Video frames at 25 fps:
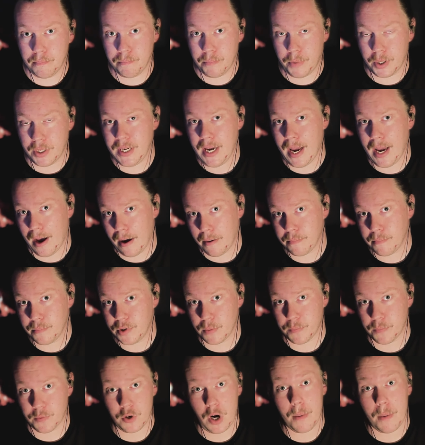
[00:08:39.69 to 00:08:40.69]
But yeah,
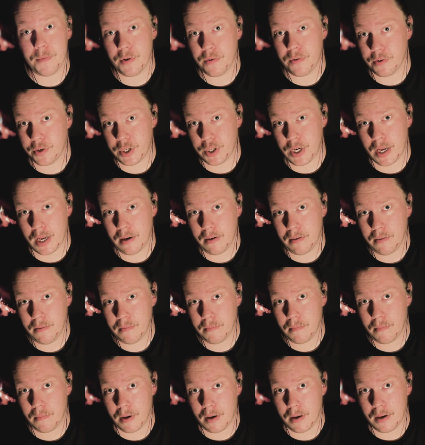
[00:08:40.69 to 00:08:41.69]
subscribe to the channel.
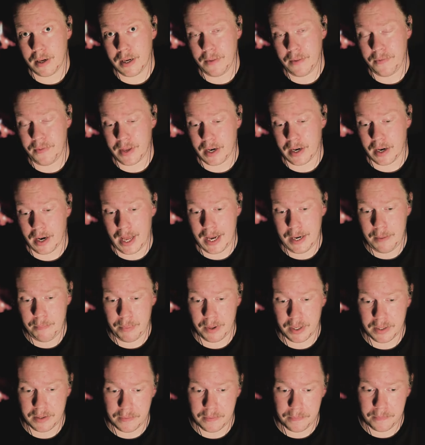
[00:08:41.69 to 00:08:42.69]
Hit that like
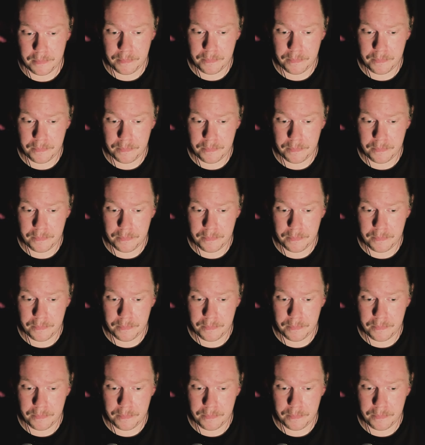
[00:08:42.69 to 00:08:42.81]
button.